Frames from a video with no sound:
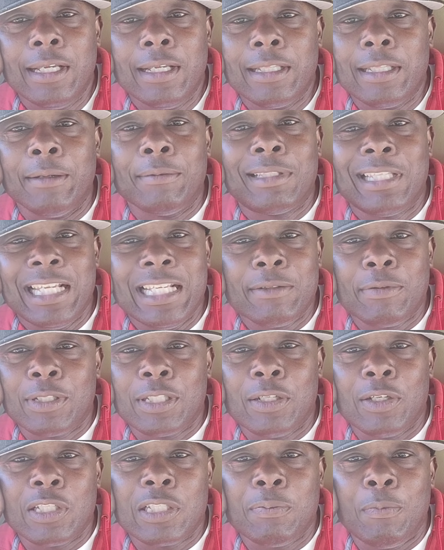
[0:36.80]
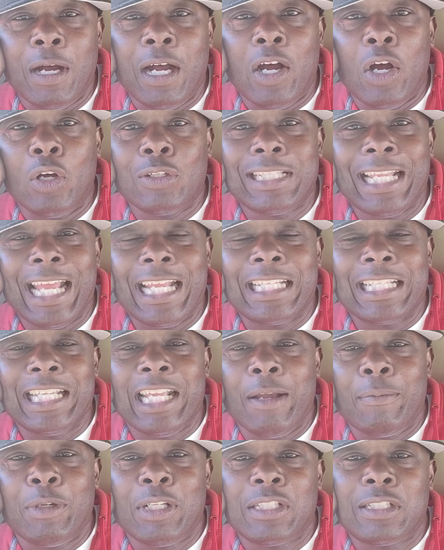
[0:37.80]
Them things was so small, they had to
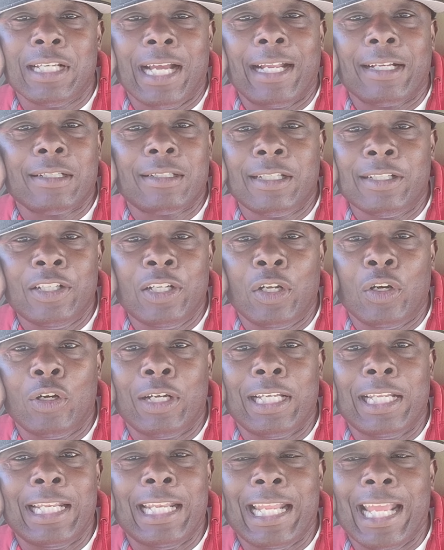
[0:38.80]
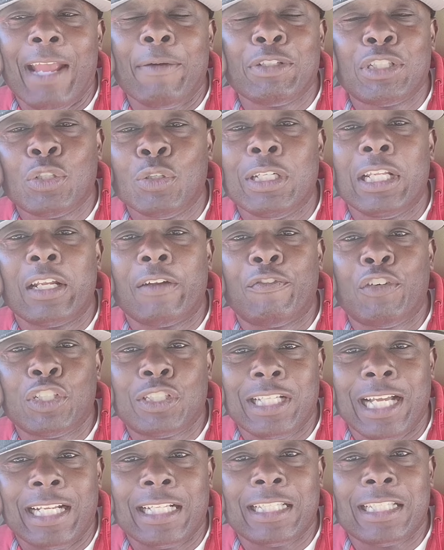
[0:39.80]
give them to Jonathan, you know, and it was too little for
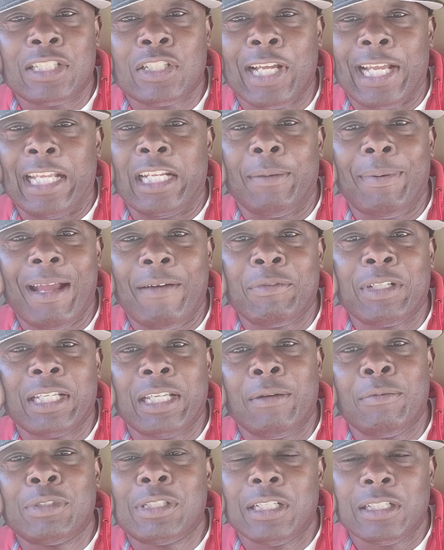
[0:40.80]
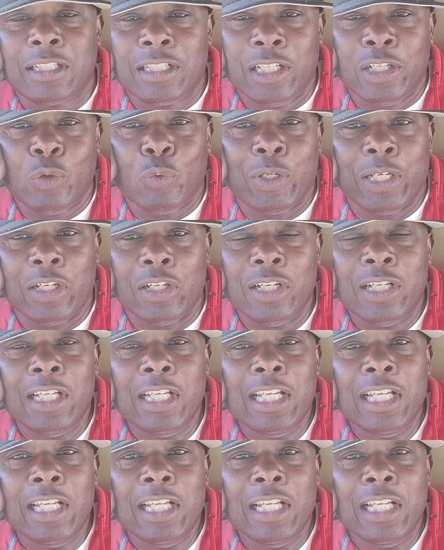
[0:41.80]
Jonathan. So I ended up having to give them to the Goodwill.